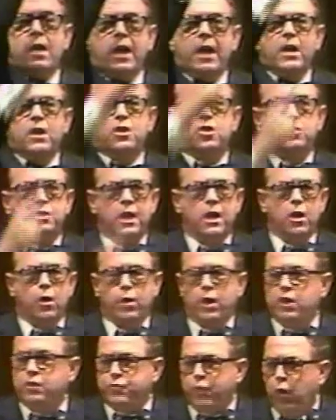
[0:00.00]
he's still
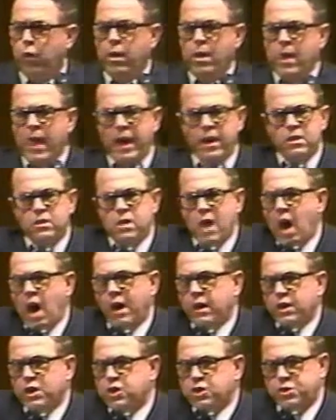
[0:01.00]
on his throne, and
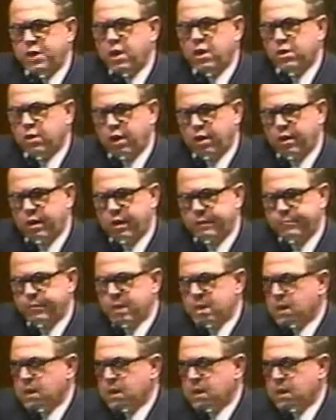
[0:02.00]
God is still good.